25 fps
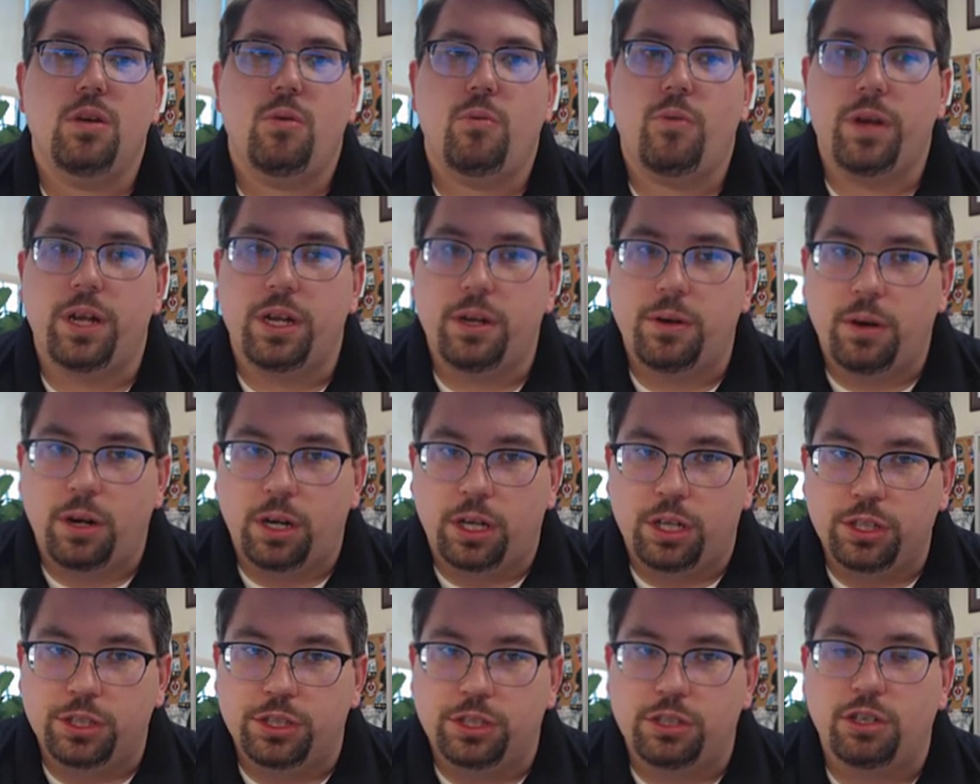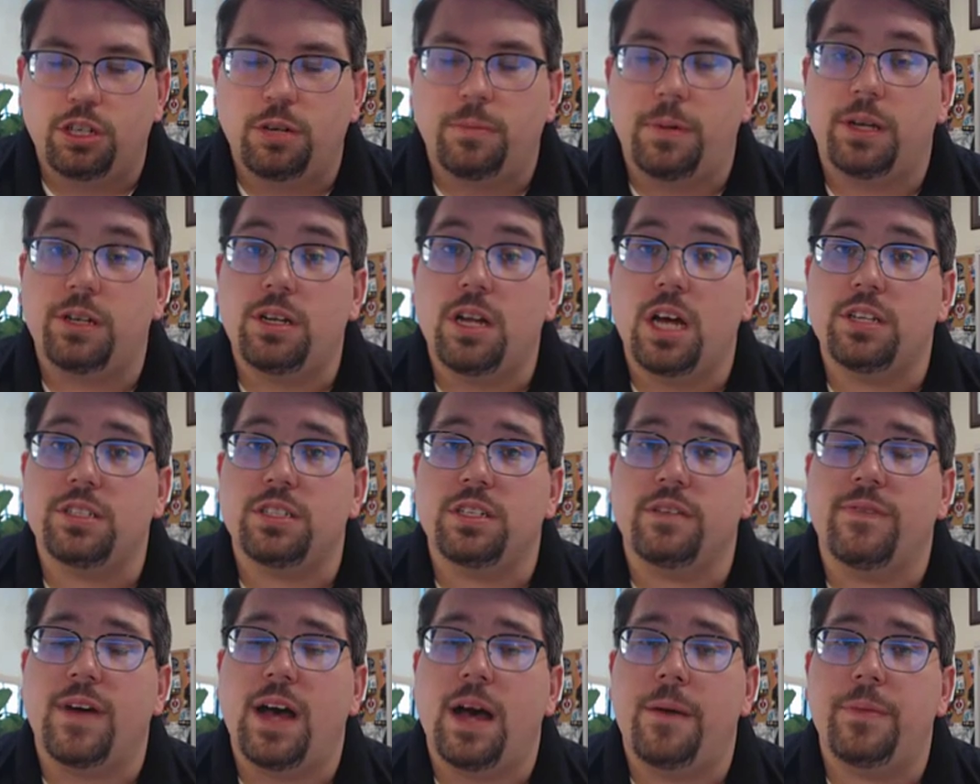we are concerned about
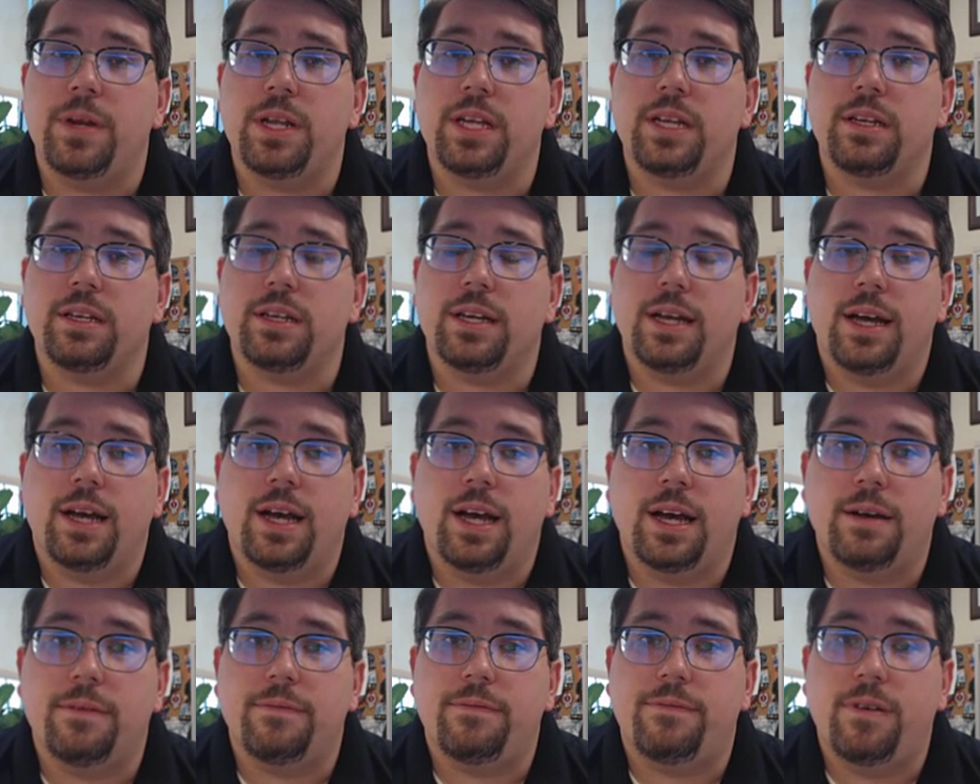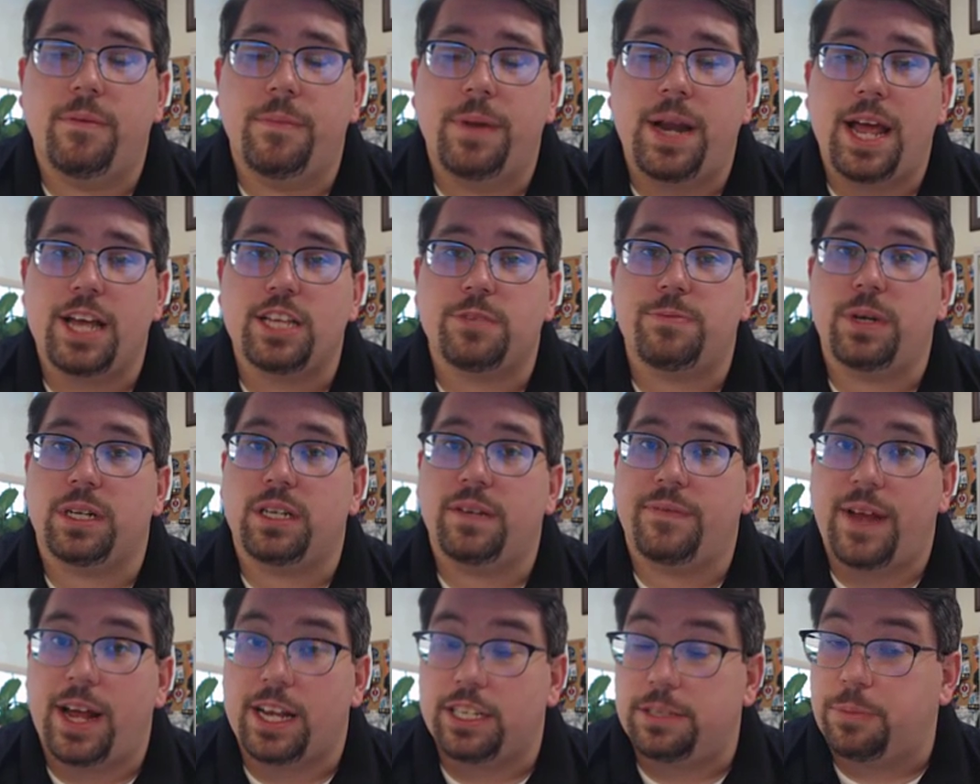nausea, vomiting uh, from an
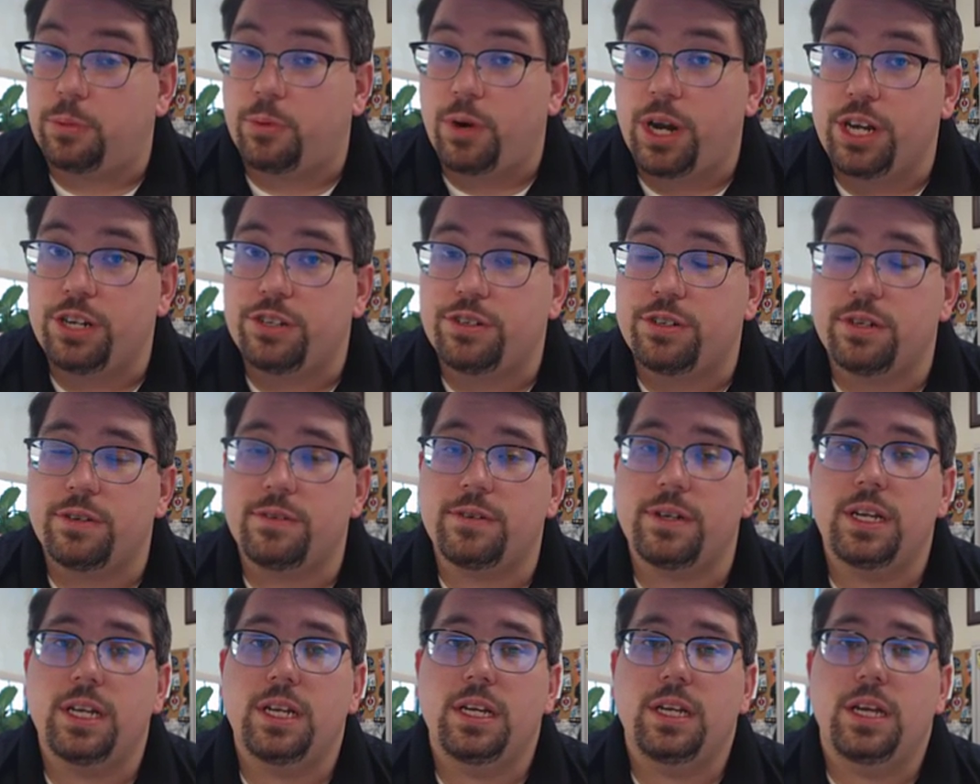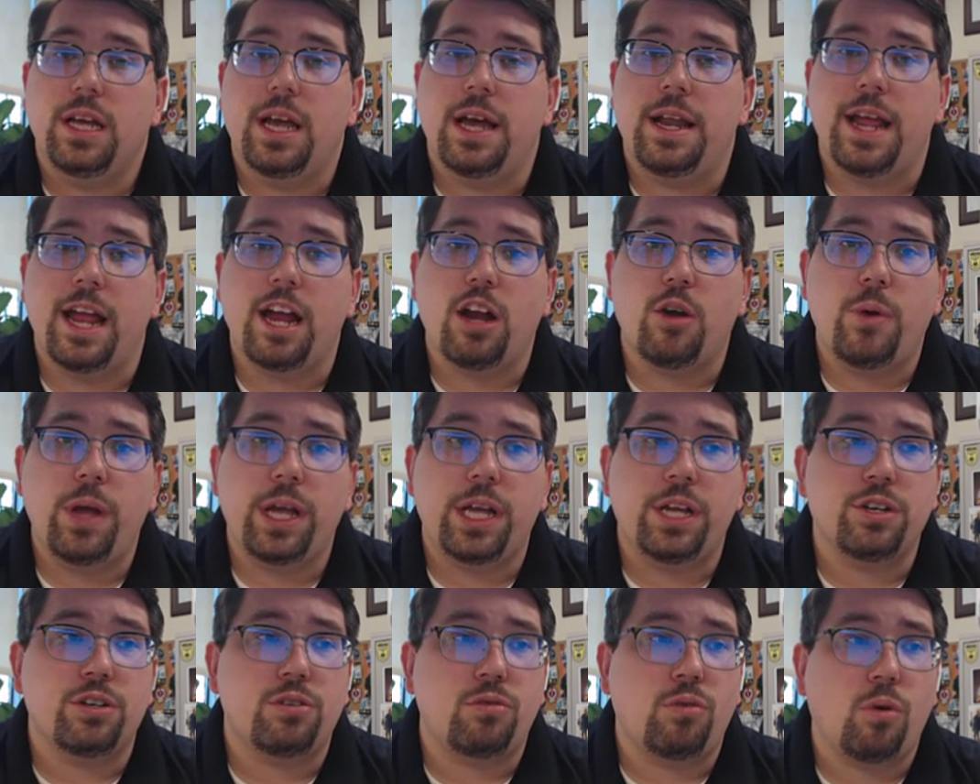aspect of aspiration and
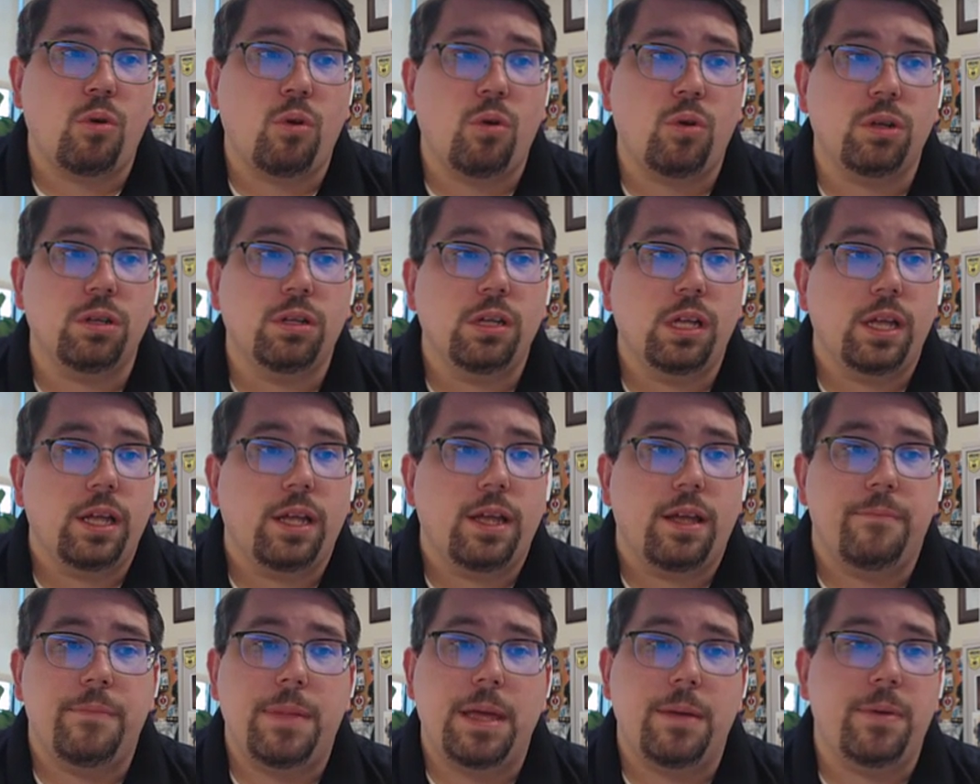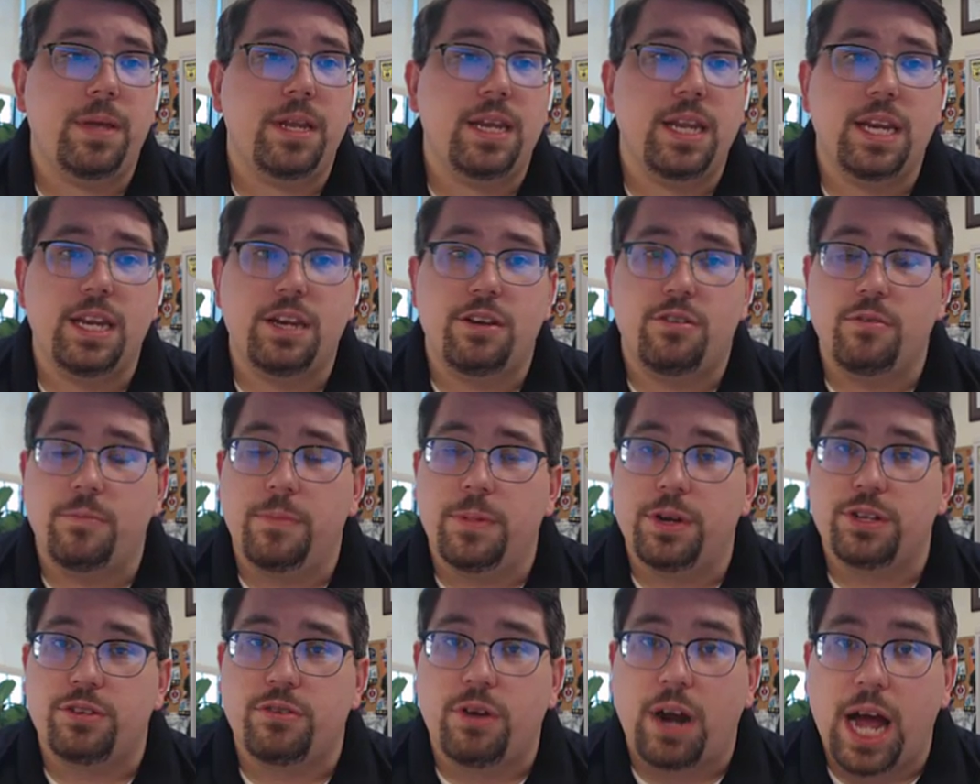airway control, maybe needing to
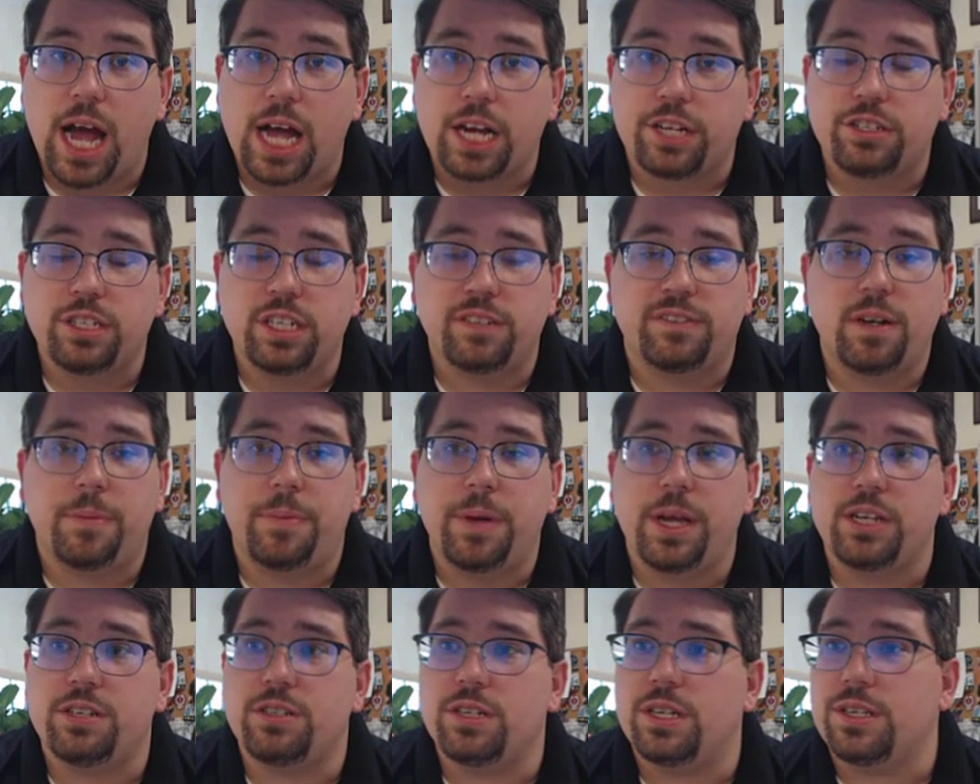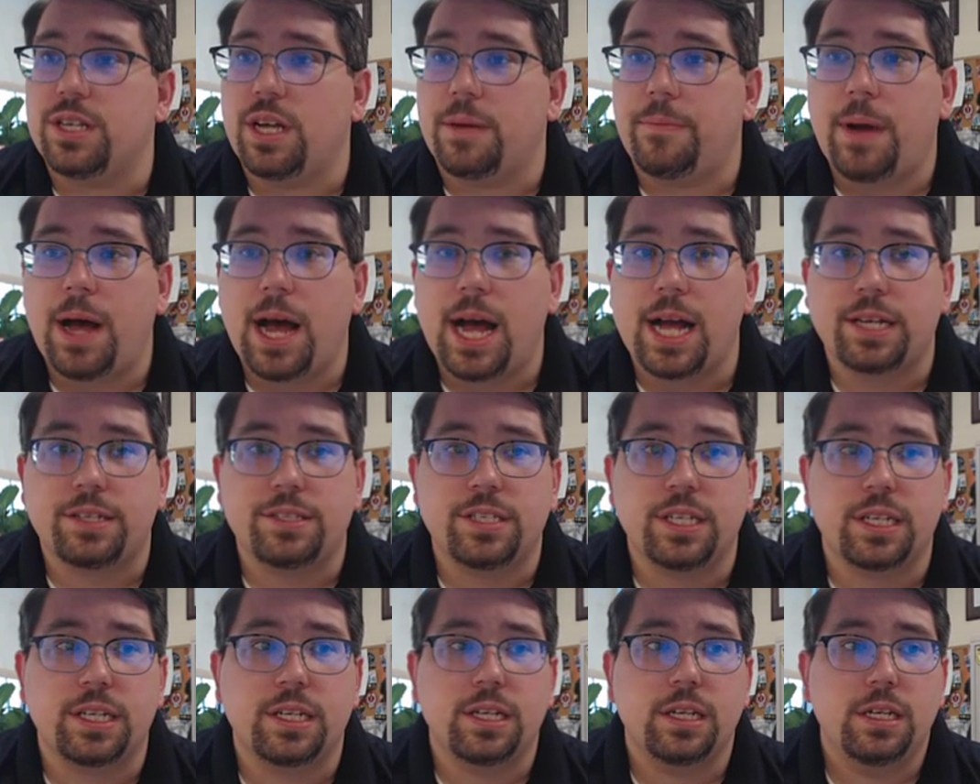administer oxygen if our patient is
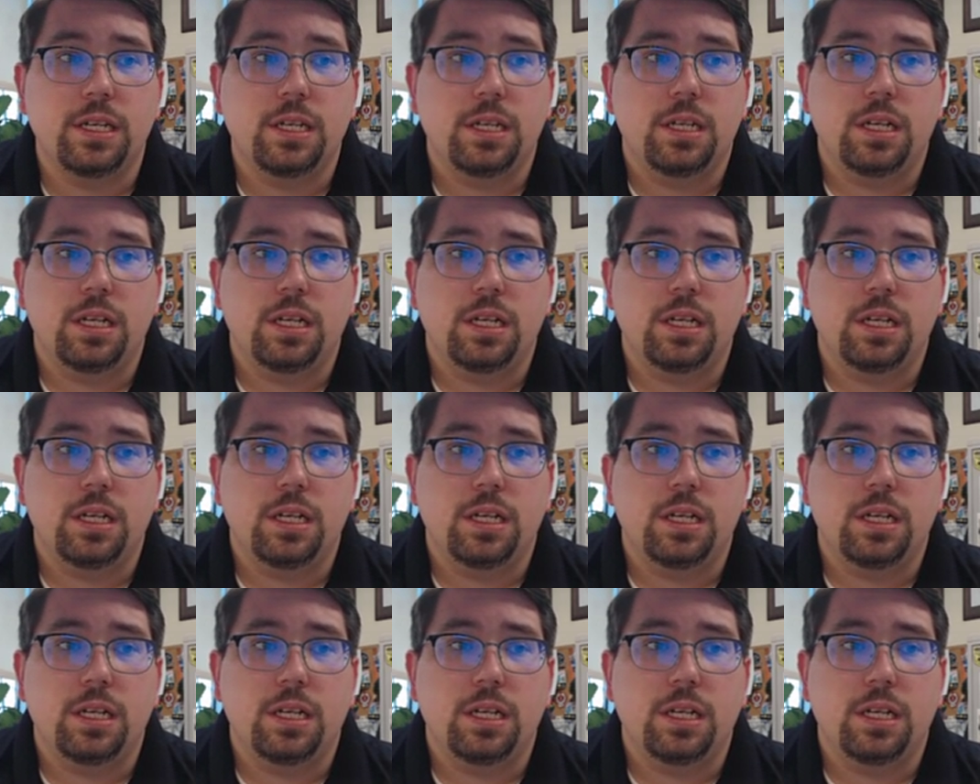hypoxic.